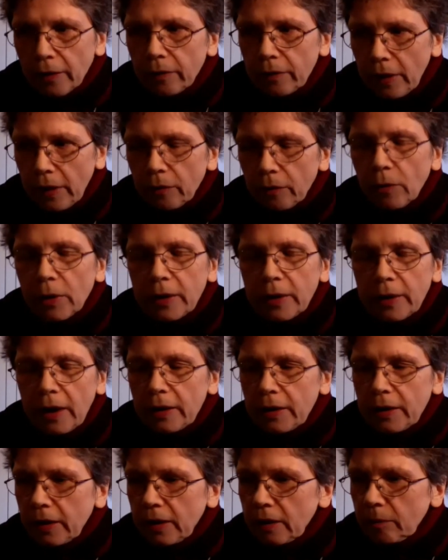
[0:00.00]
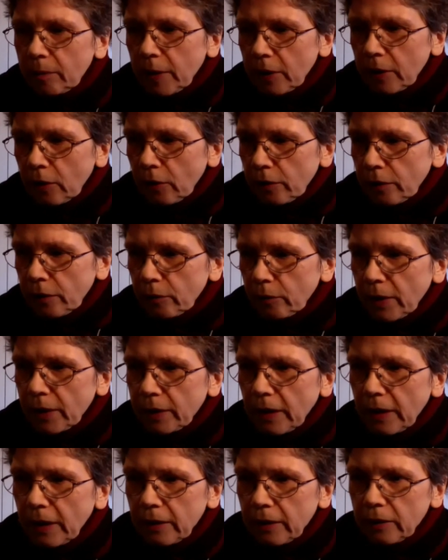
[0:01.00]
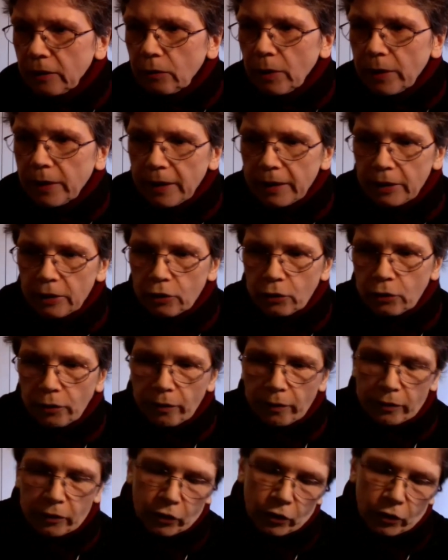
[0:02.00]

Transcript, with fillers: that's what I did, because when I removed